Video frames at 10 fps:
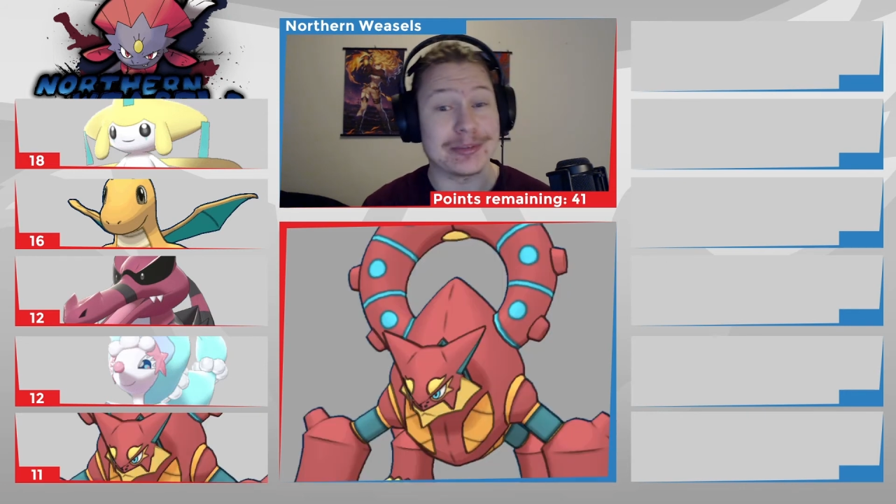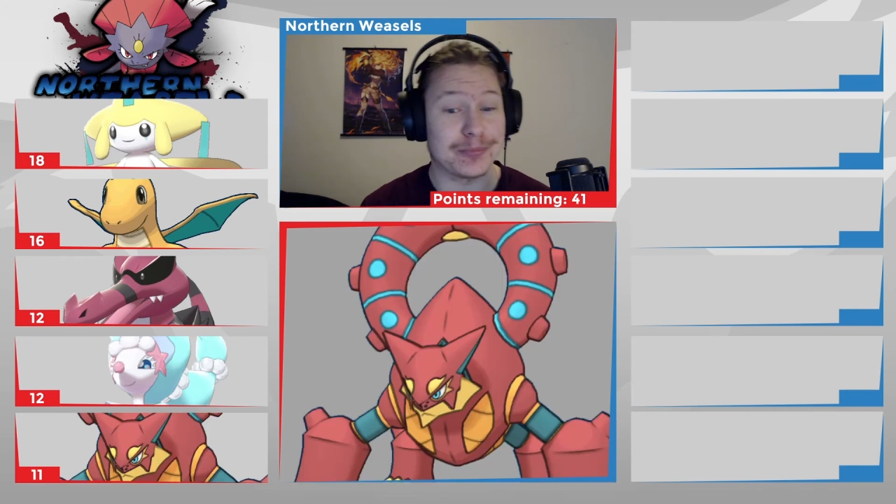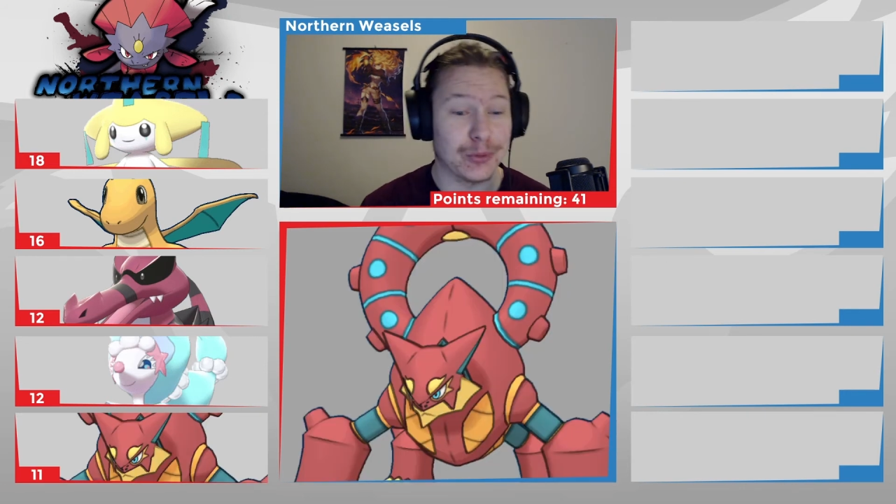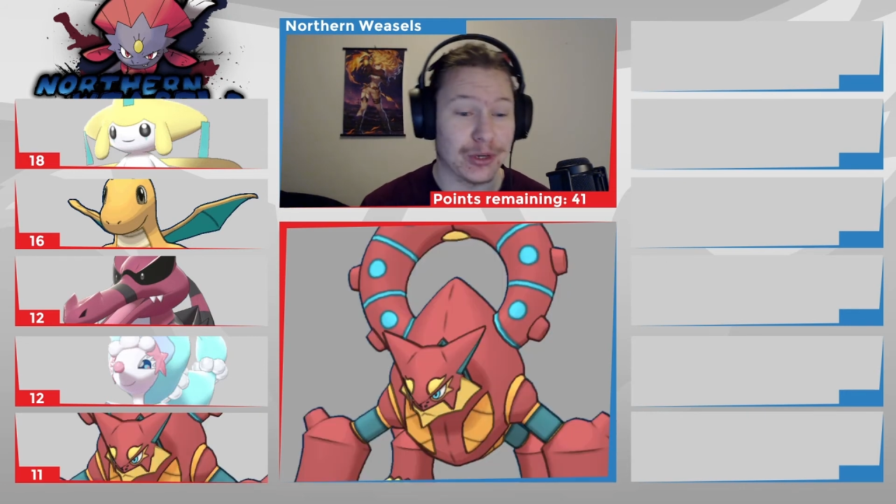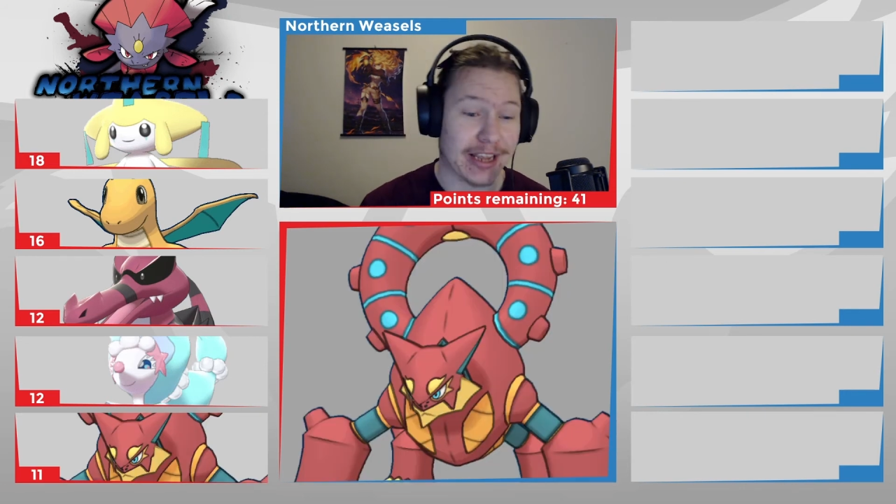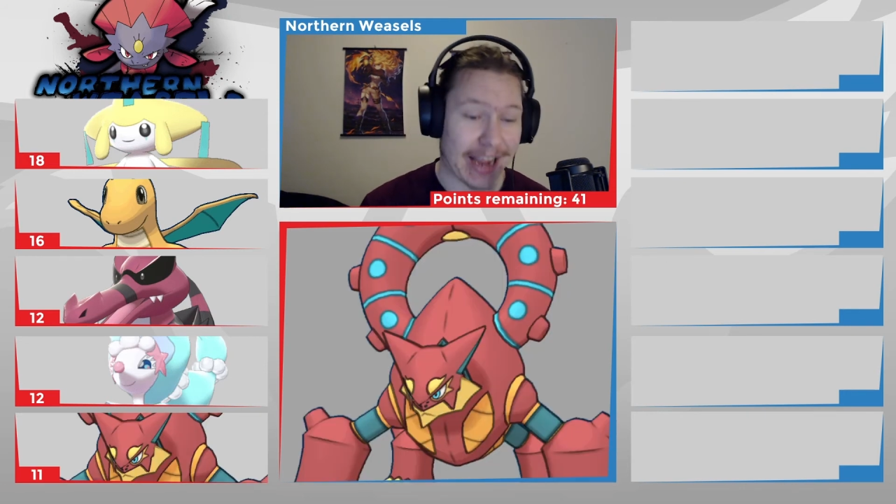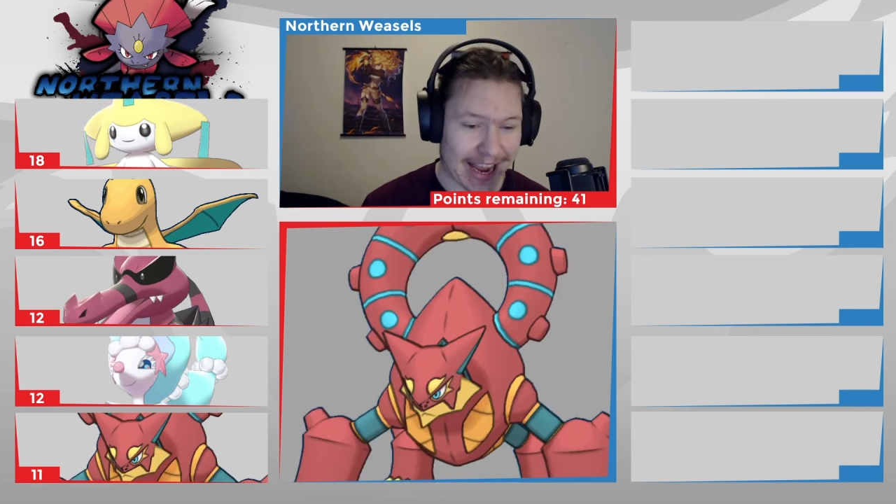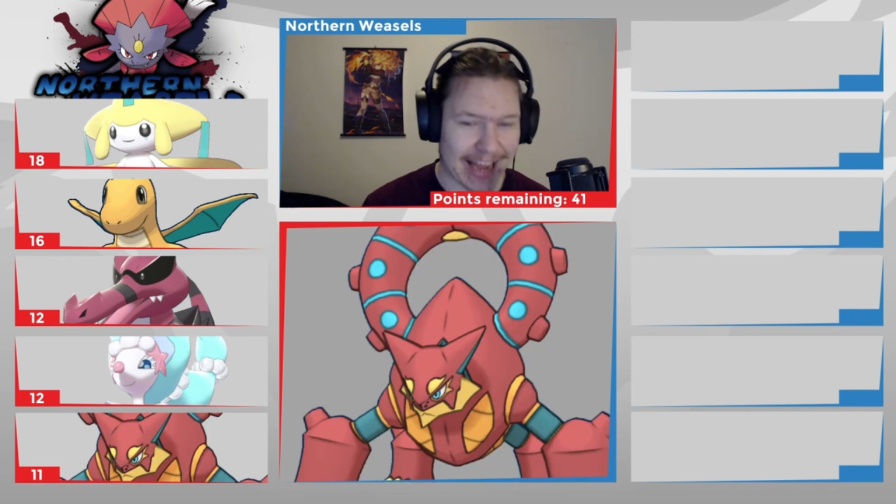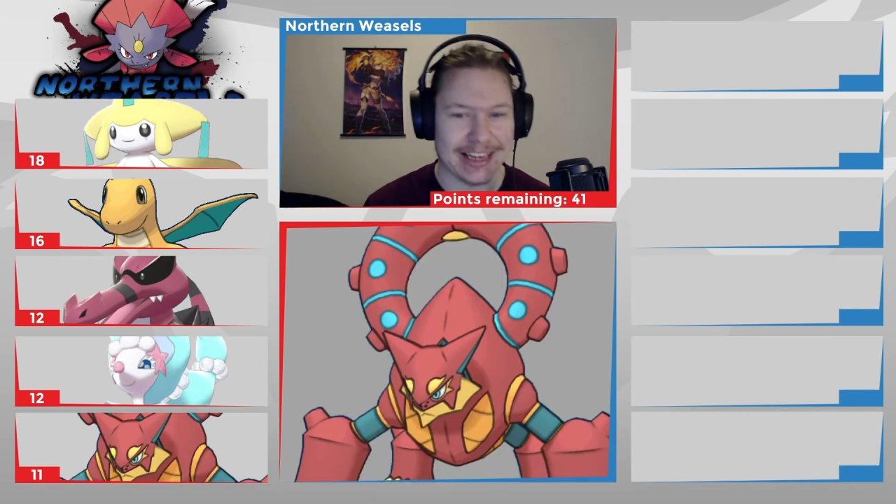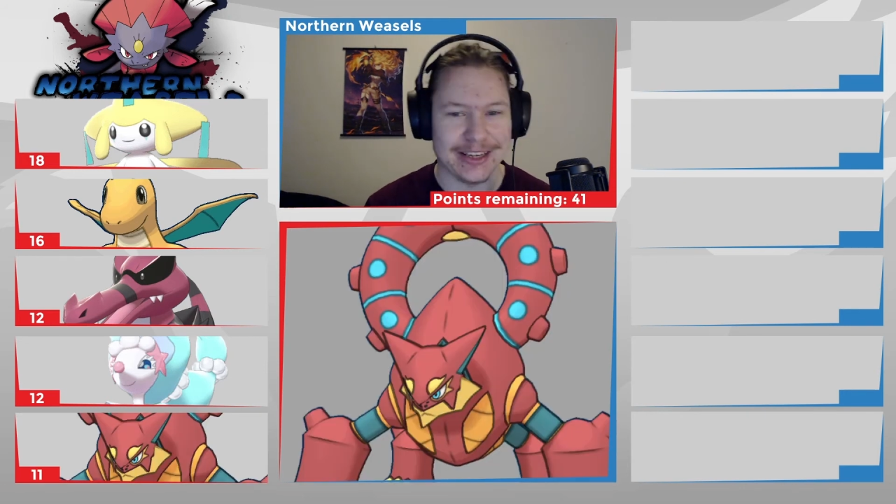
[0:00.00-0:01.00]

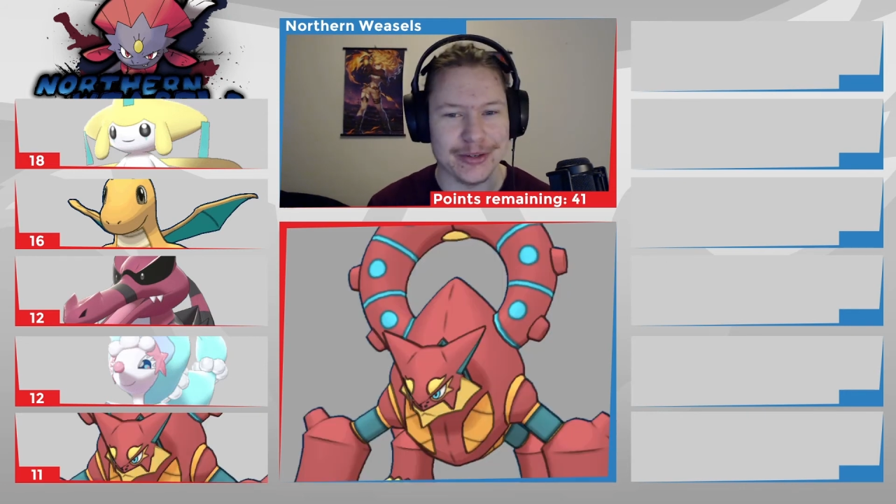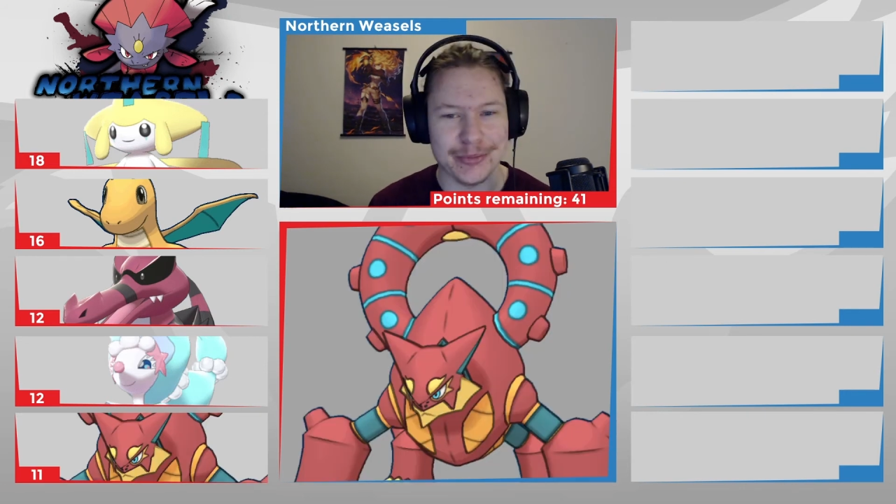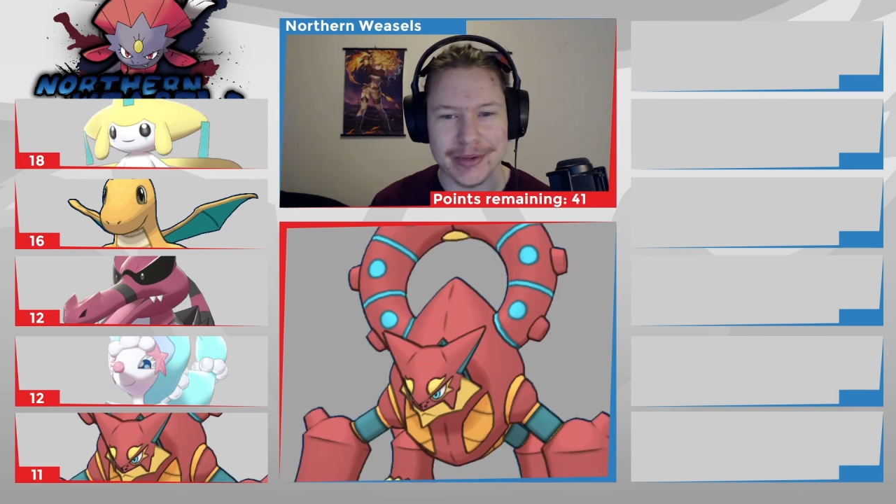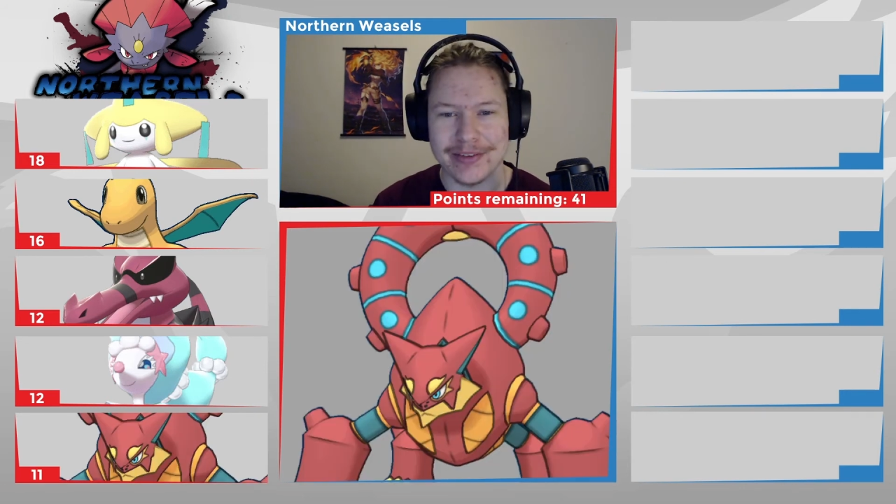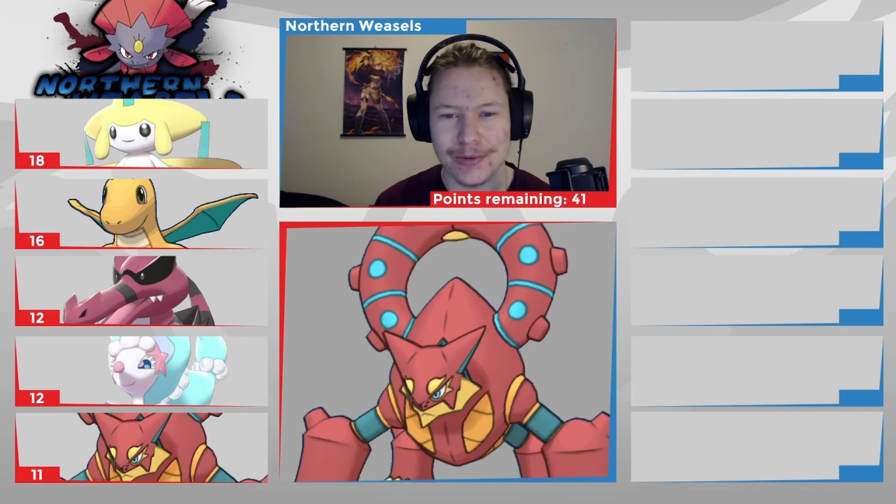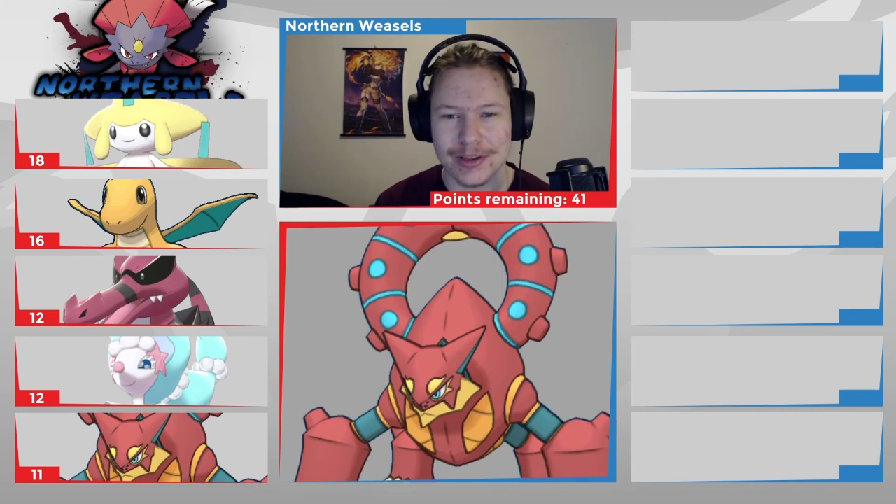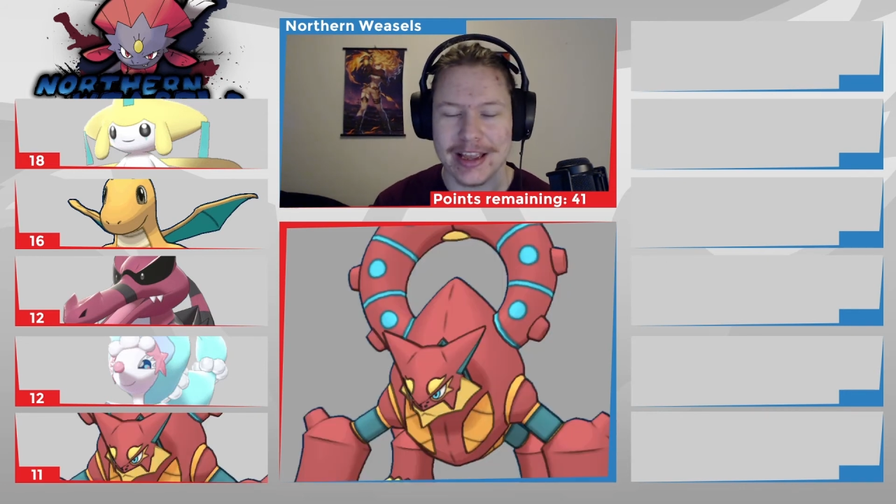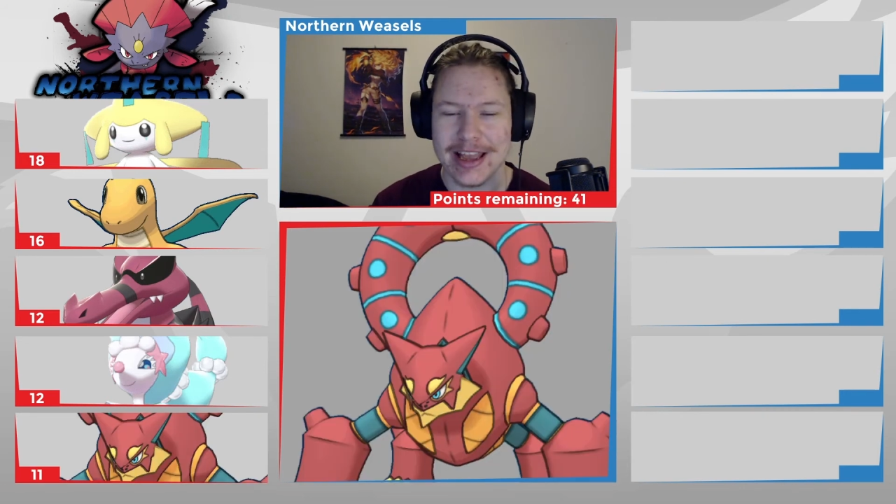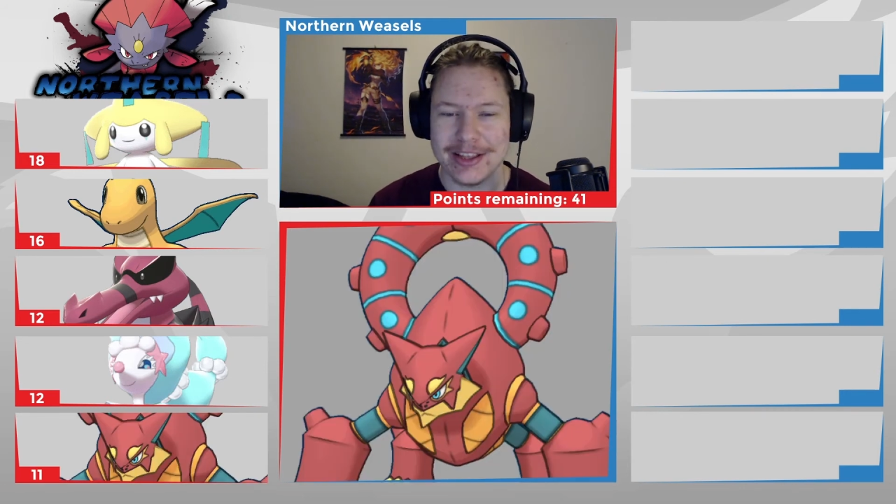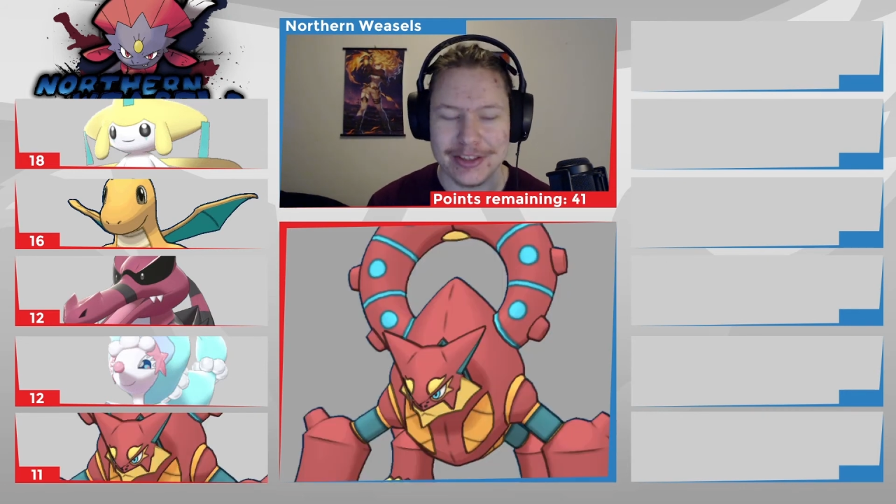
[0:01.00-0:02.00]

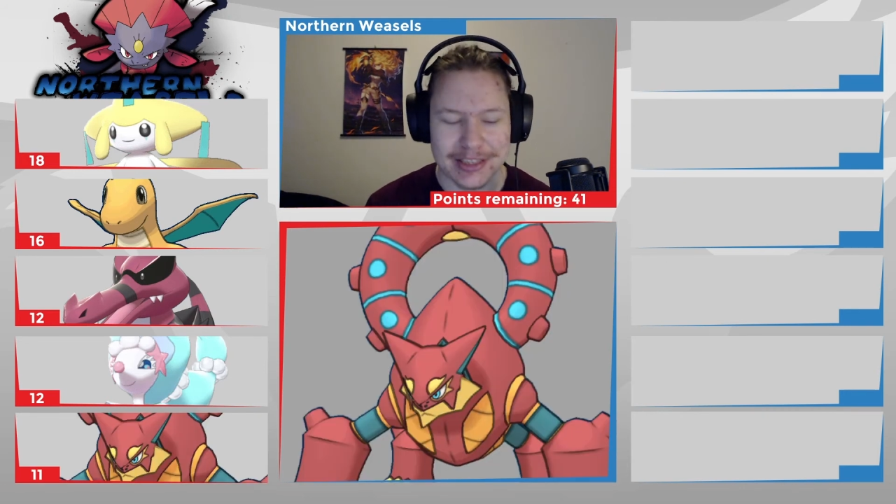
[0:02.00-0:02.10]
Vulcanion,